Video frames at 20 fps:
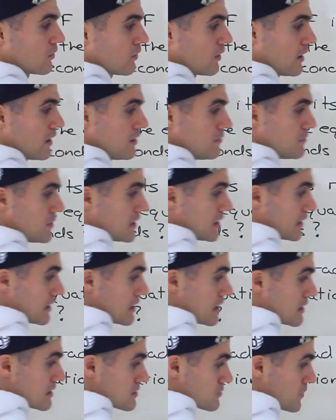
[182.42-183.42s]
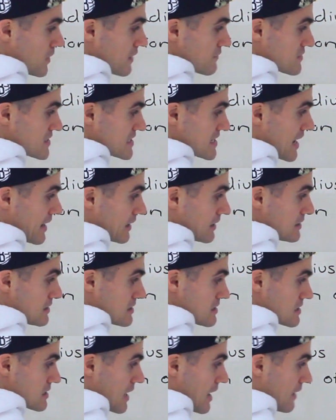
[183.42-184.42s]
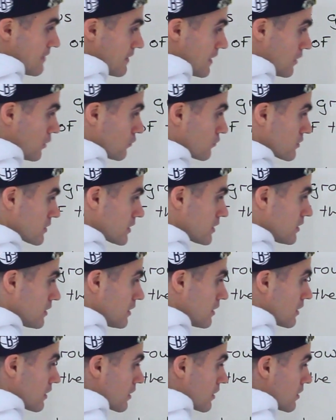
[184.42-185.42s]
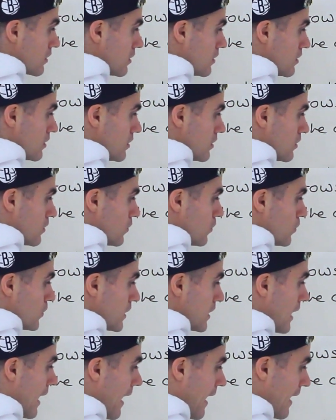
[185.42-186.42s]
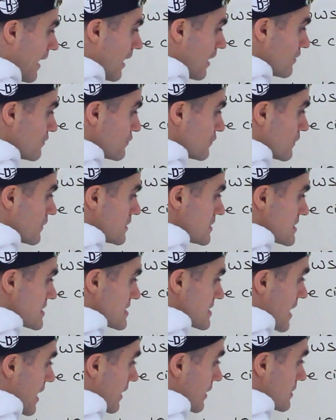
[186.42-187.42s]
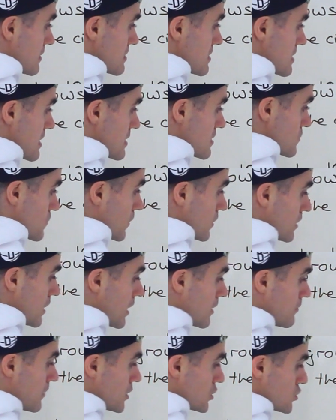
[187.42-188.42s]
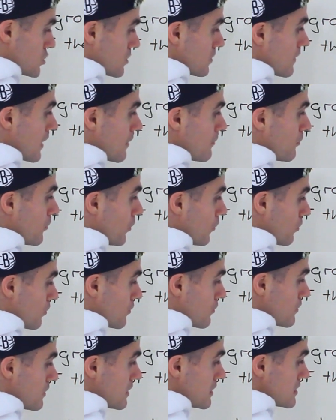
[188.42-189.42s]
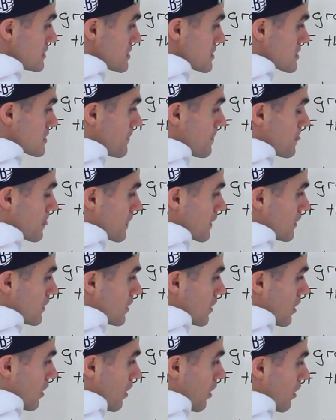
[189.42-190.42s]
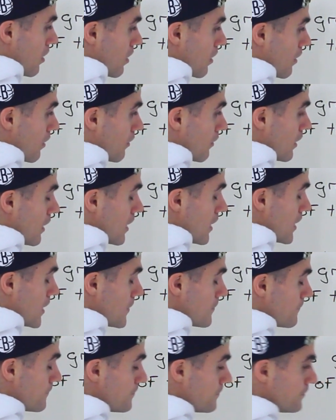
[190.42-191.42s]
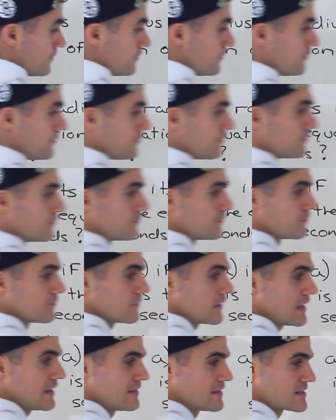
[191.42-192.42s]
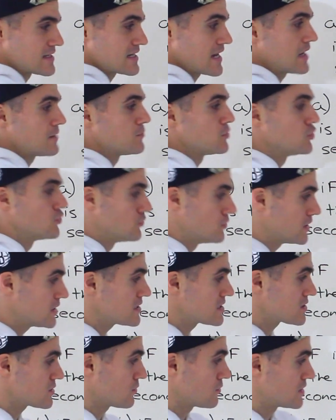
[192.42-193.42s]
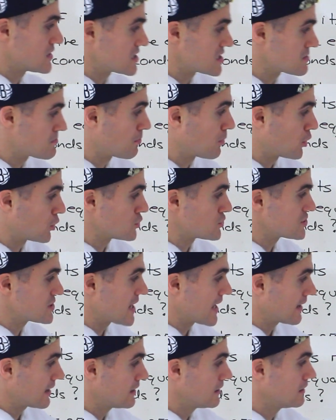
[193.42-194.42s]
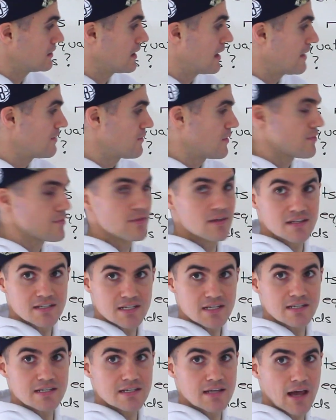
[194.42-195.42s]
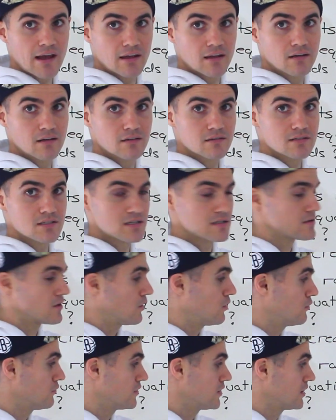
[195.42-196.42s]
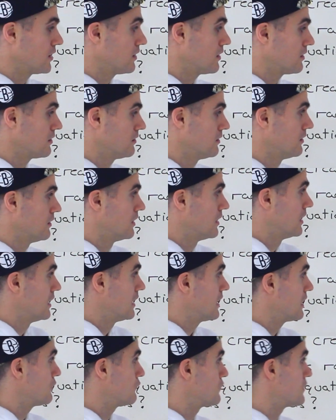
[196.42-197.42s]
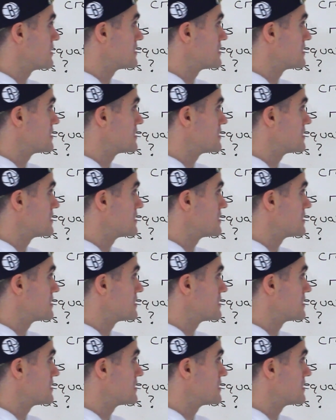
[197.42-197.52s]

right? Because we have seconds, and then over here we have seconds as well. You got to make sure that both of these are um, in the same units. So this is per second, and then this is seconds over here. If